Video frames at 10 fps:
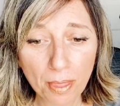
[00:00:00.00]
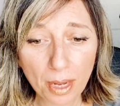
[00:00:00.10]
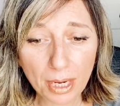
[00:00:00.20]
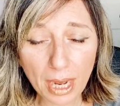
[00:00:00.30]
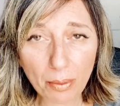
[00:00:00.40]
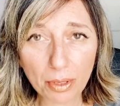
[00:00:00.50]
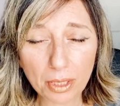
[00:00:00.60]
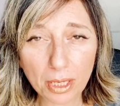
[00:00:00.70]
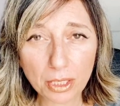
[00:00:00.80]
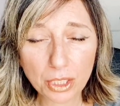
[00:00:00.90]
And now I
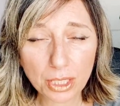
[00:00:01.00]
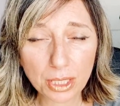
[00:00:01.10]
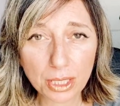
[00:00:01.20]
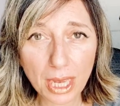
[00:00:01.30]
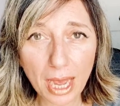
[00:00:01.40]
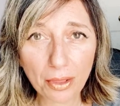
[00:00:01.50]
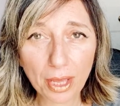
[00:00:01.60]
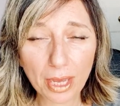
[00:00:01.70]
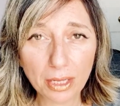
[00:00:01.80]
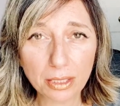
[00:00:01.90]
think, Jesus, how the
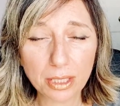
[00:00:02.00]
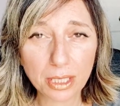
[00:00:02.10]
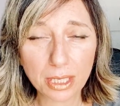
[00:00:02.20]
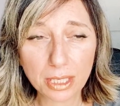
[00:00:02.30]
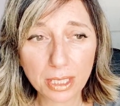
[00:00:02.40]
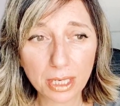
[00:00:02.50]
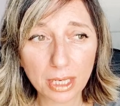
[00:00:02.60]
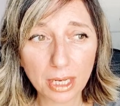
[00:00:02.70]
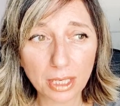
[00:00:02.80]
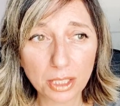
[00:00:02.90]
hell did
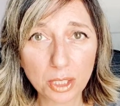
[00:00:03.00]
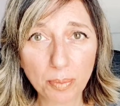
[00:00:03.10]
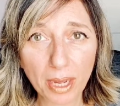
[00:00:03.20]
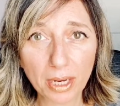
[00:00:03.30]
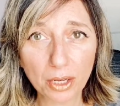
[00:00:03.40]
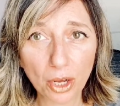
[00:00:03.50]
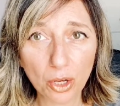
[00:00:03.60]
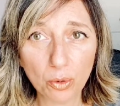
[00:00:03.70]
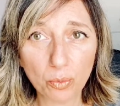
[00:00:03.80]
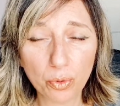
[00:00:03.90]
Italy and Spain
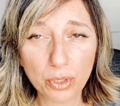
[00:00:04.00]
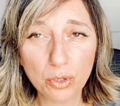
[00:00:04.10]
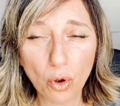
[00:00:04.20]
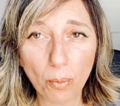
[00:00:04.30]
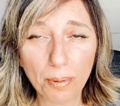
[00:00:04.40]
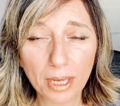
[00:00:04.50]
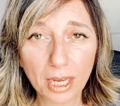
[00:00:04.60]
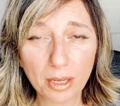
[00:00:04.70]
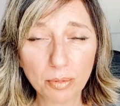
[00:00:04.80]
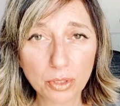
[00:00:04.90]
cope with not being
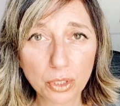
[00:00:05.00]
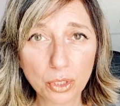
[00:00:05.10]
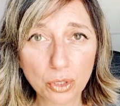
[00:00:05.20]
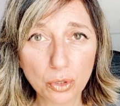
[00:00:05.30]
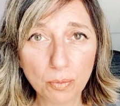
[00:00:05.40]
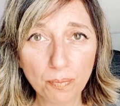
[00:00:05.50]
able to